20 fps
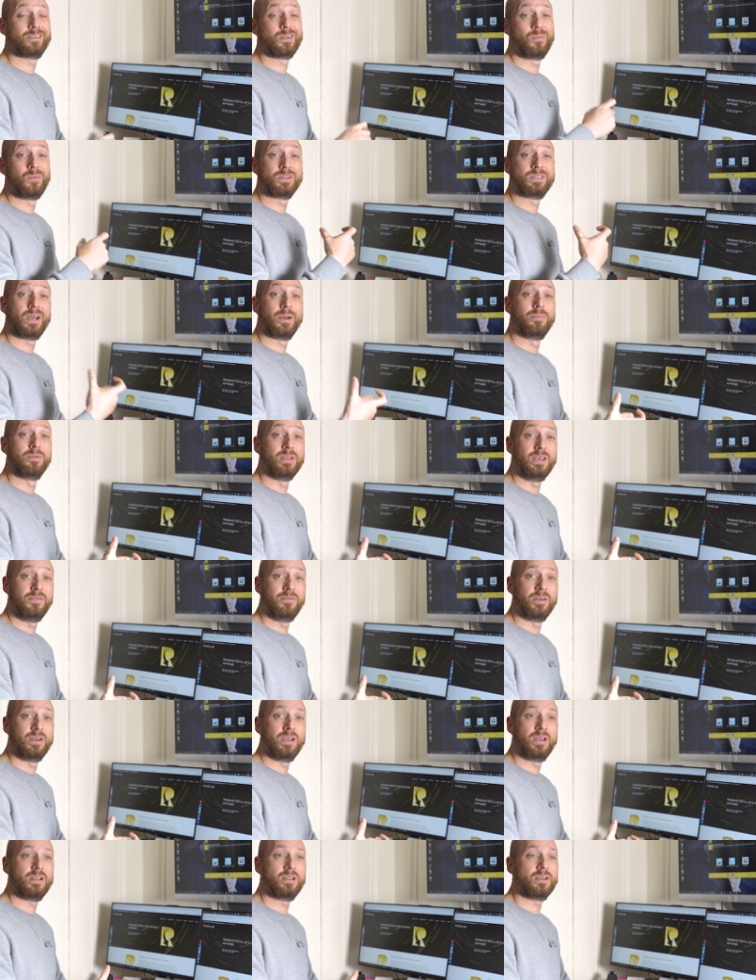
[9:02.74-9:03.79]
is how much I believe
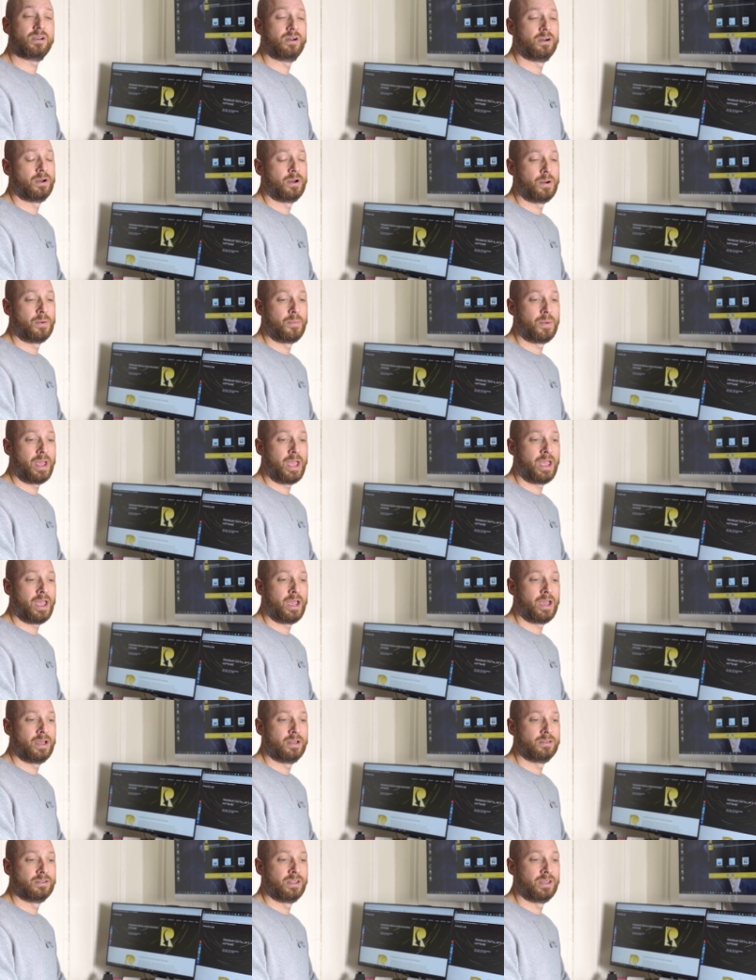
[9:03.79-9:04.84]
in it,
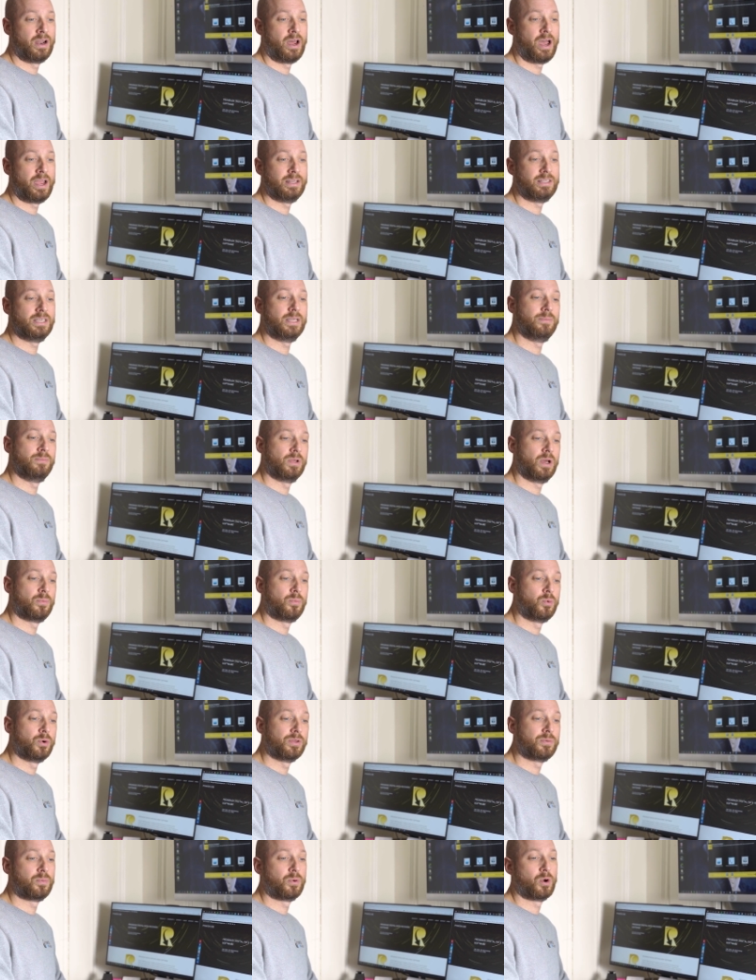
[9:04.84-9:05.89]
and then I teamed up
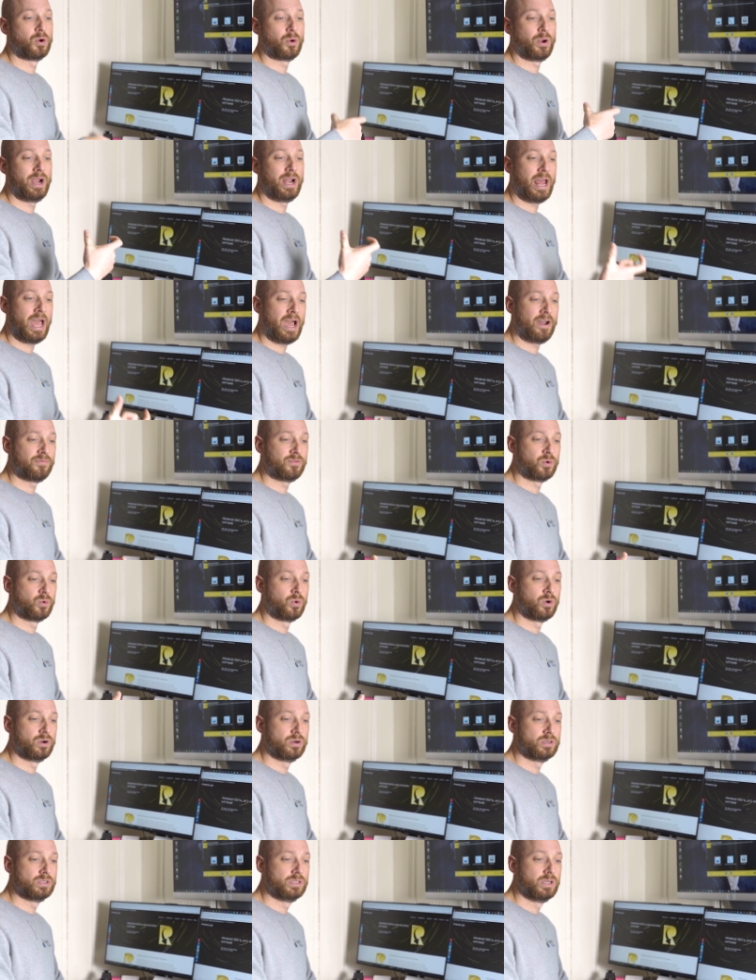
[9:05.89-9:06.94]
with ProGrade
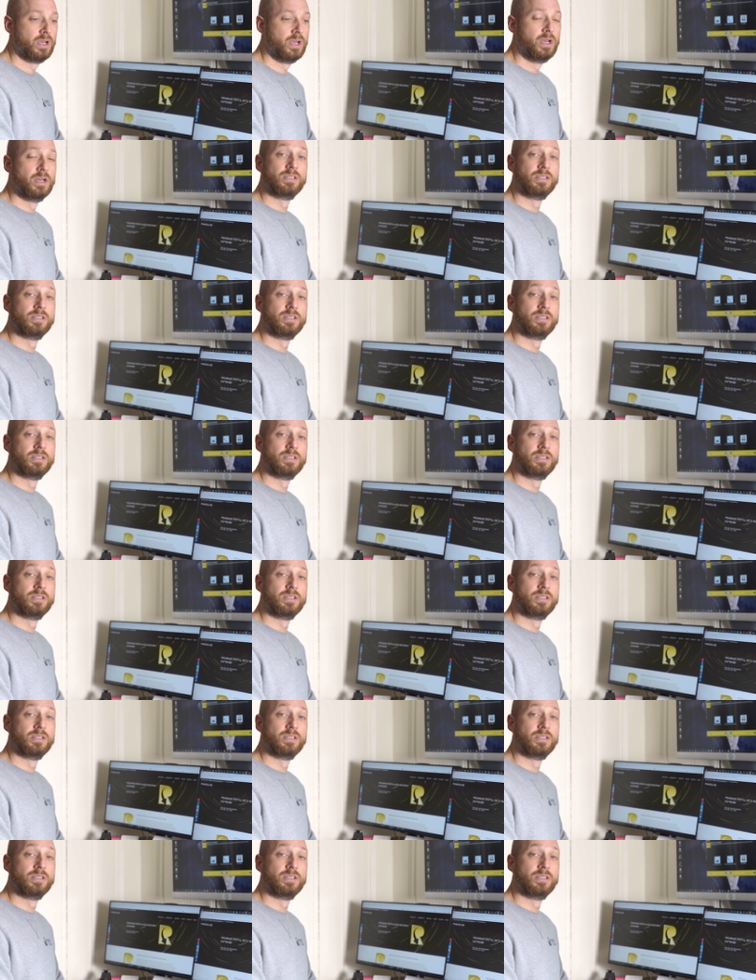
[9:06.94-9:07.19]
afterwards